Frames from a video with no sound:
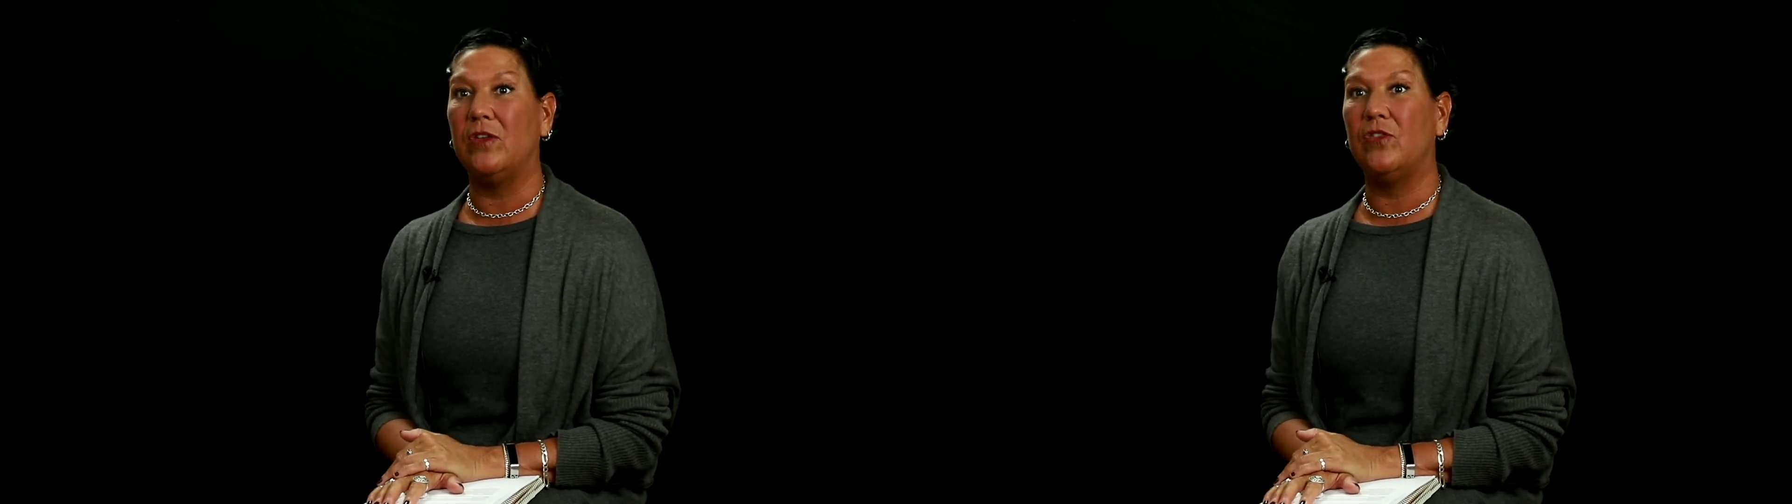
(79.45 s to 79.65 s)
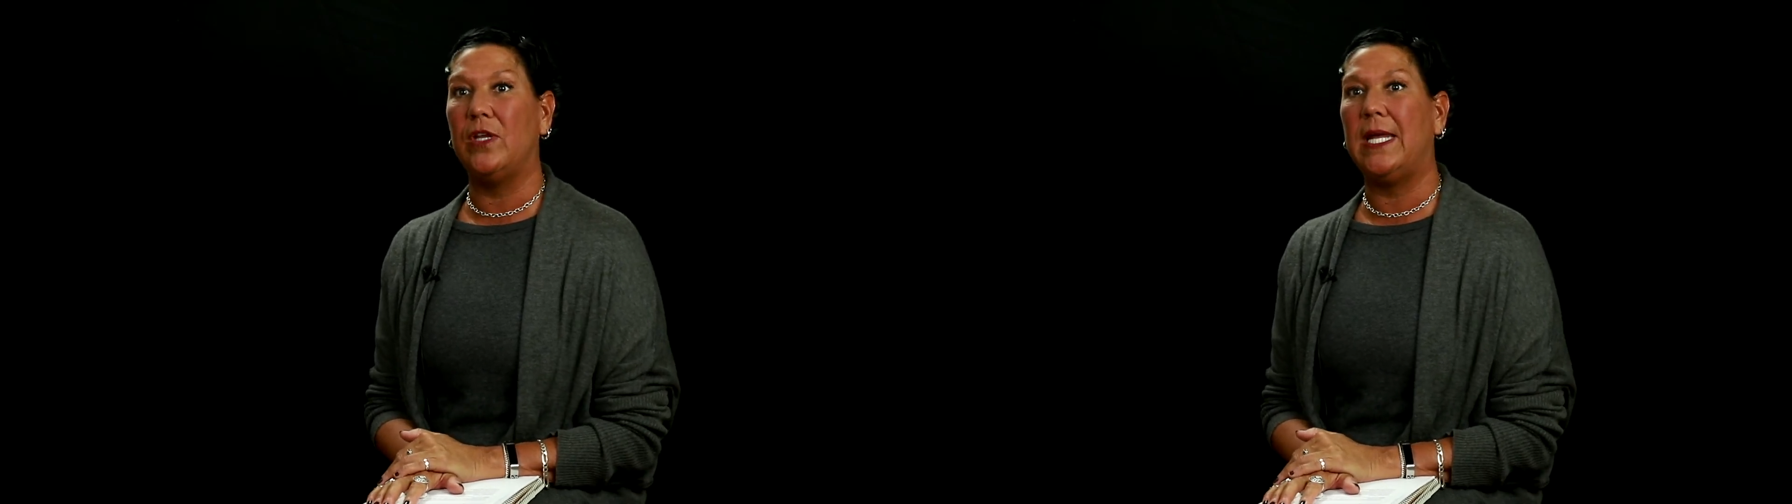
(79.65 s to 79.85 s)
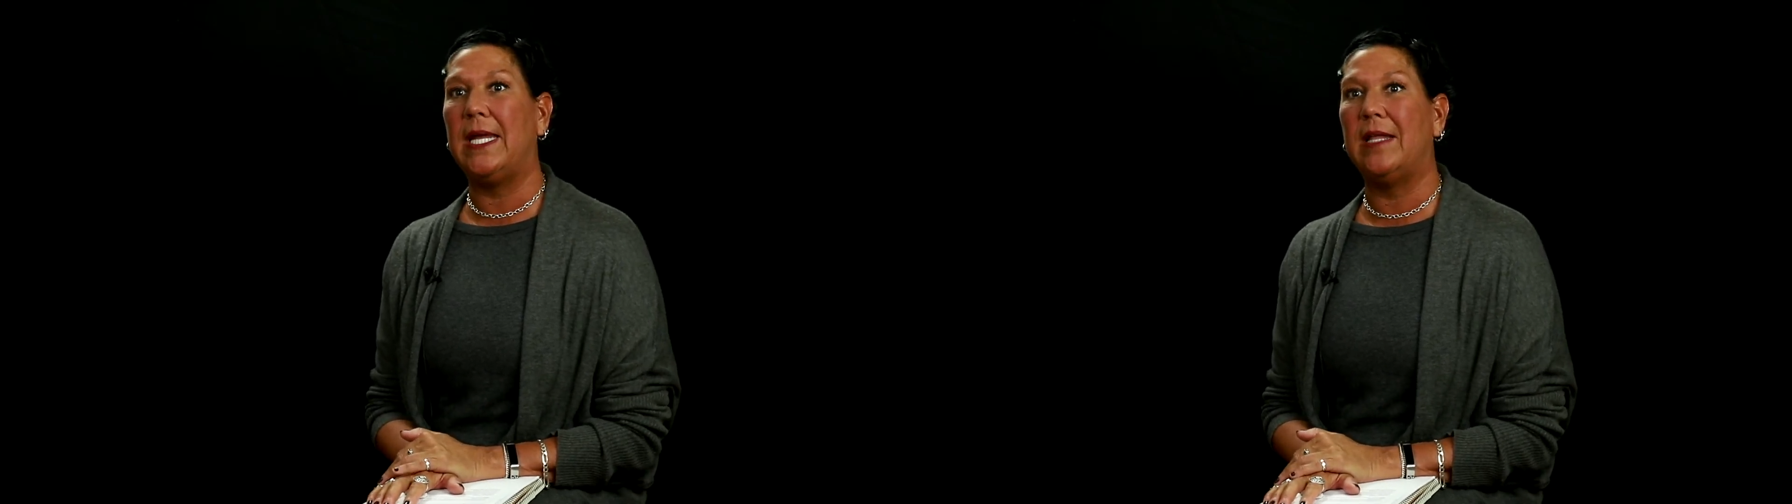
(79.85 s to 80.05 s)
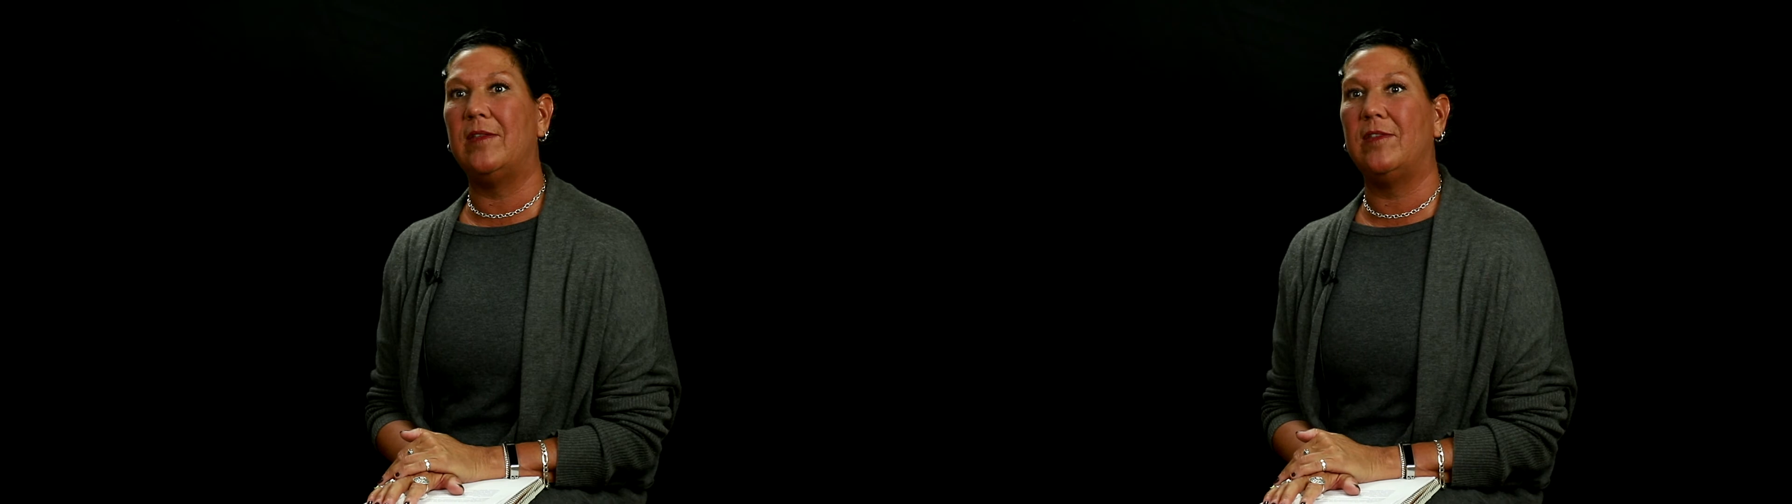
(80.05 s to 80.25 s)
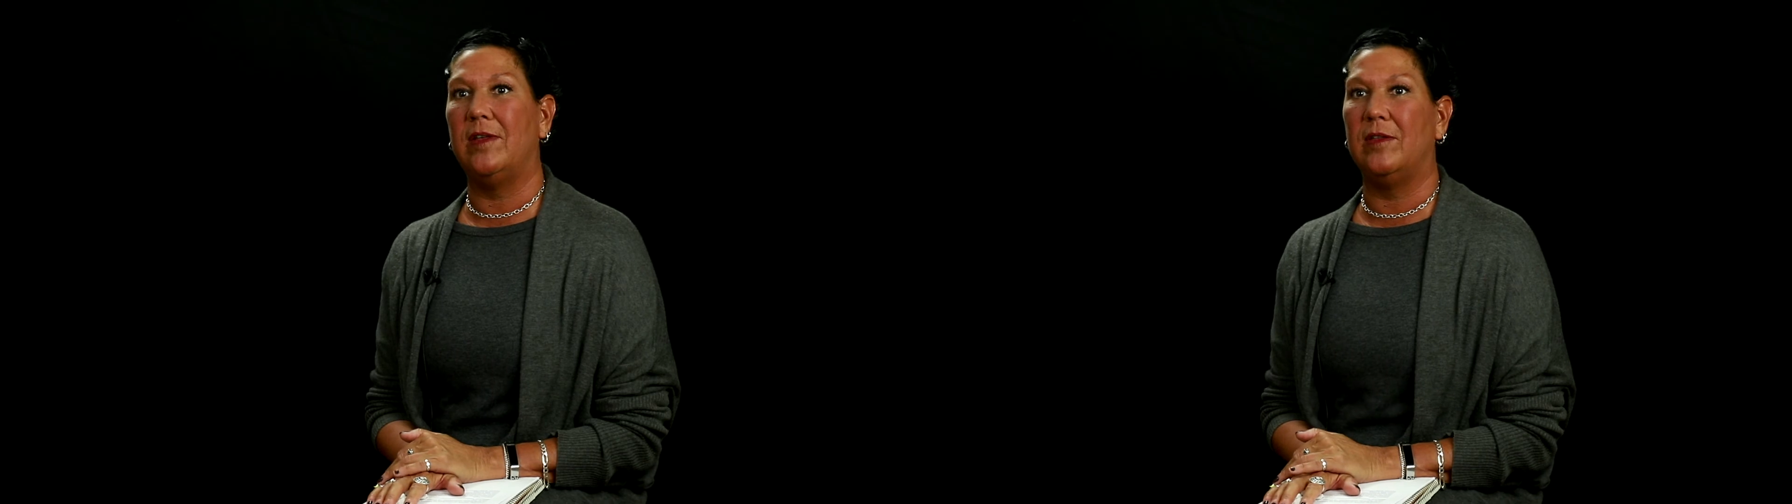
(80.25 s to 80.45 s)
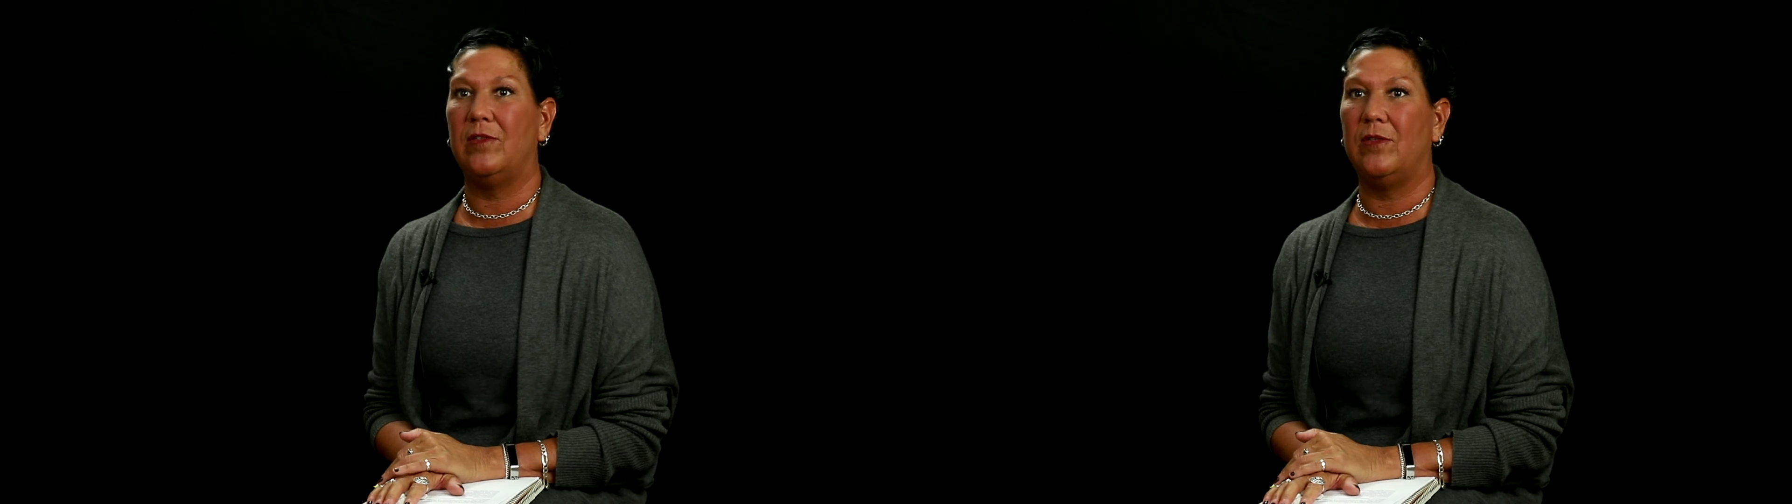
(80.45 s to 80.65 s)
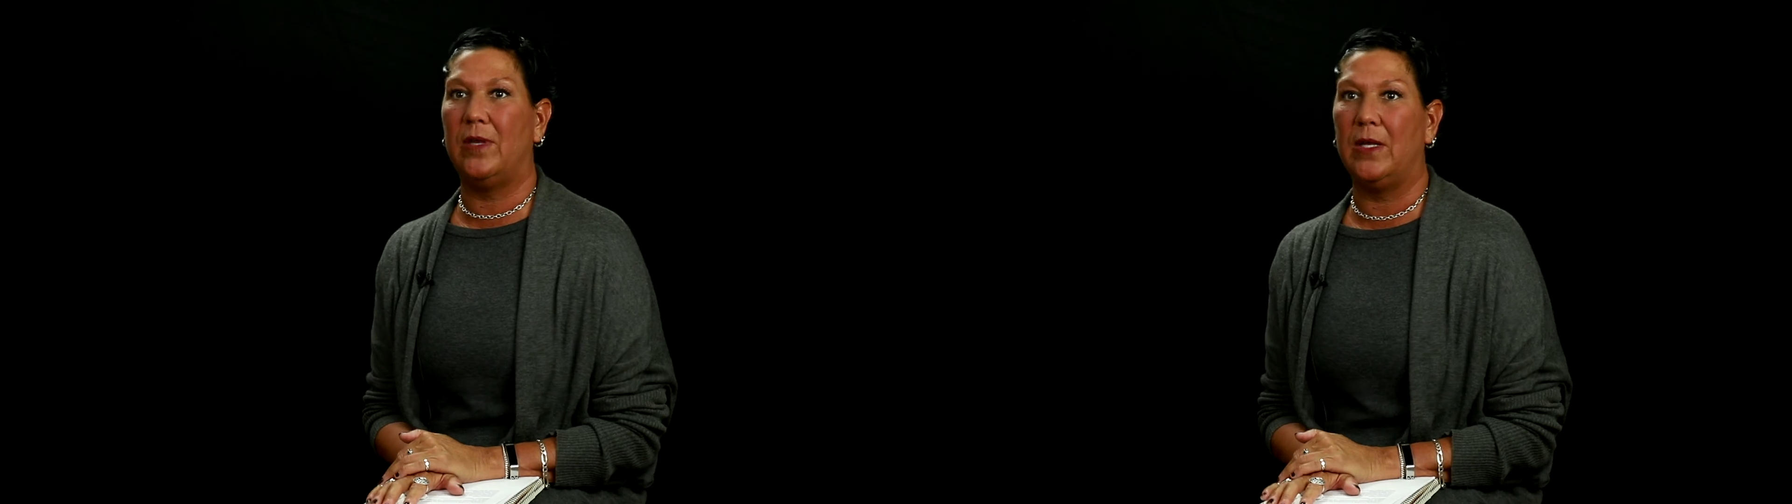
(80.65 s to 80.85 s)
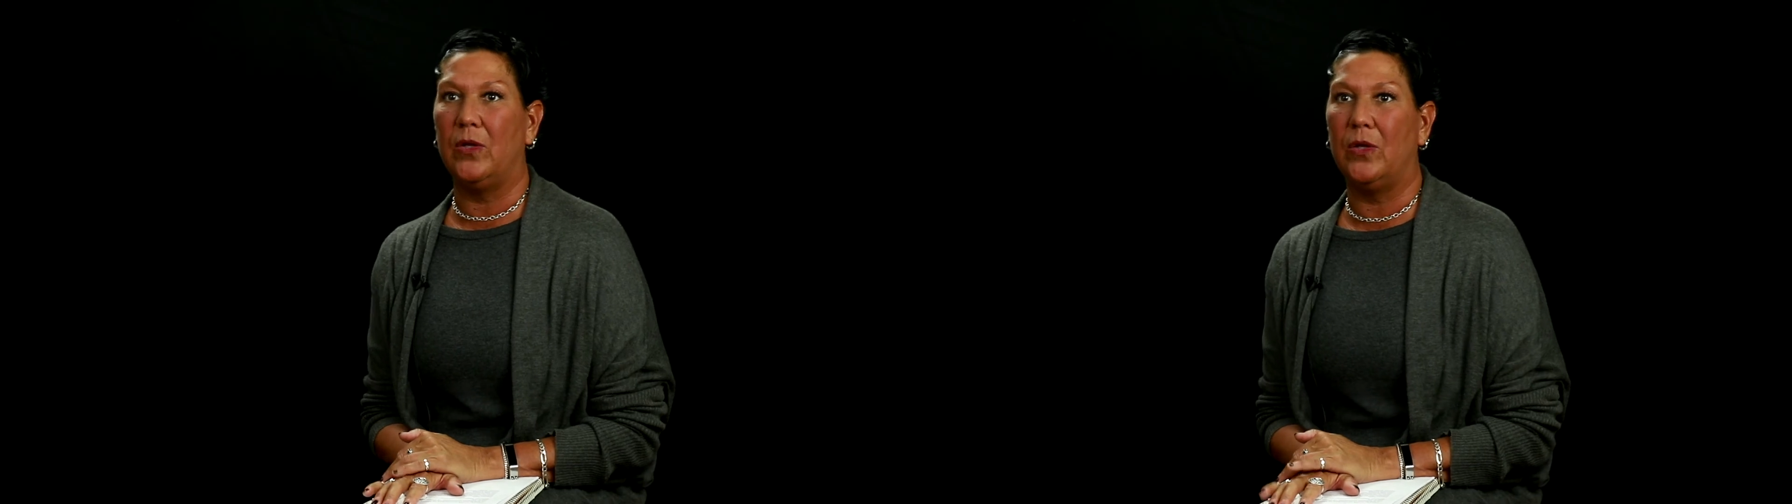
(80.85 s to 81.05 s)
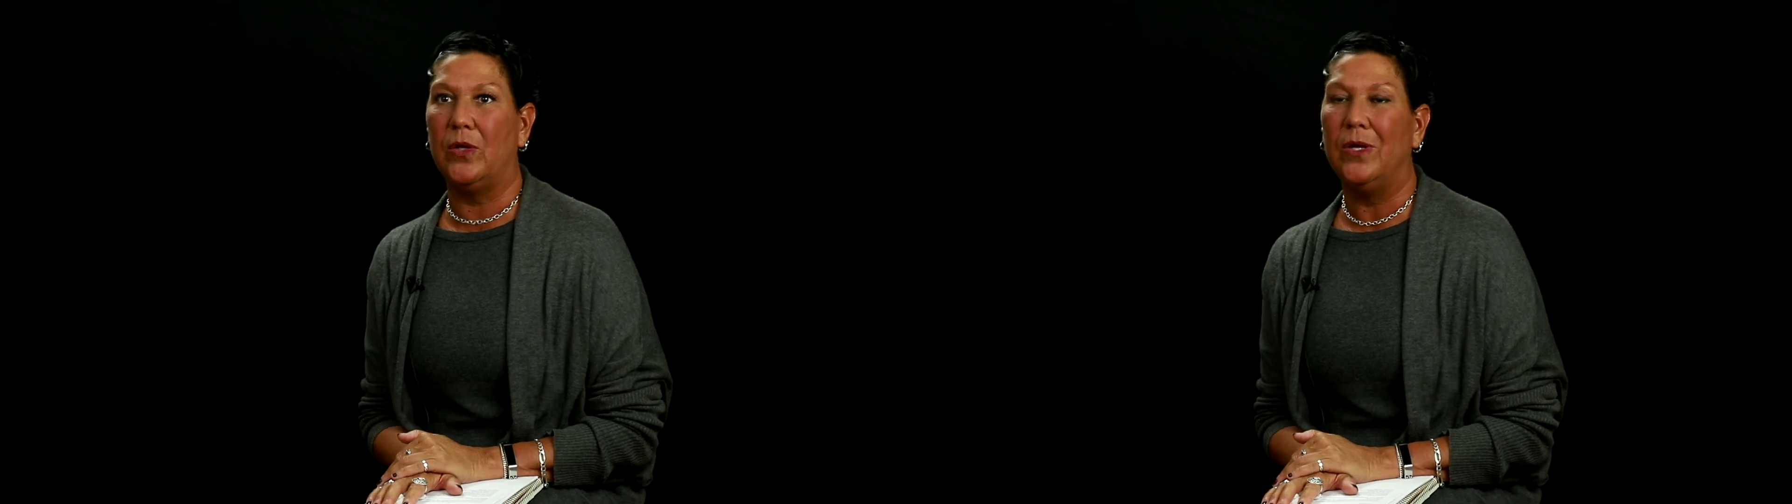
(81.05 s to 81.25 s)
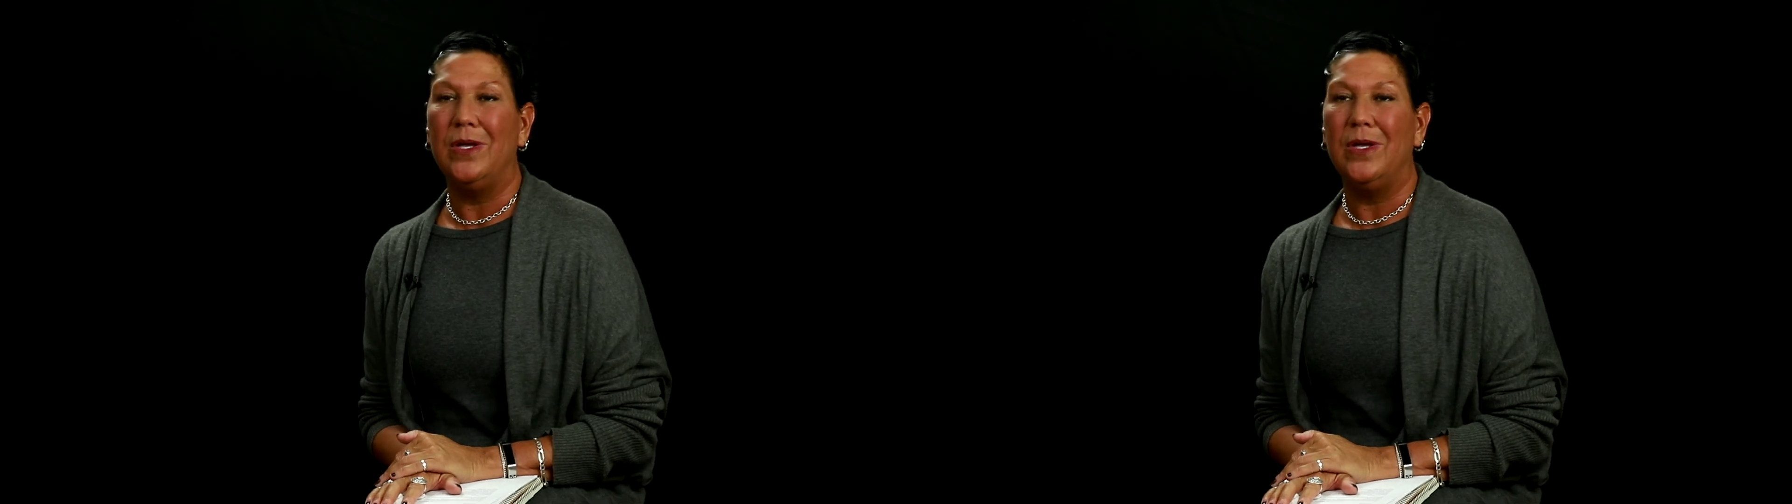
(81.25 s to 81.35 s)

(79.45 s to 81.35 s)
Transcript: she can't sit still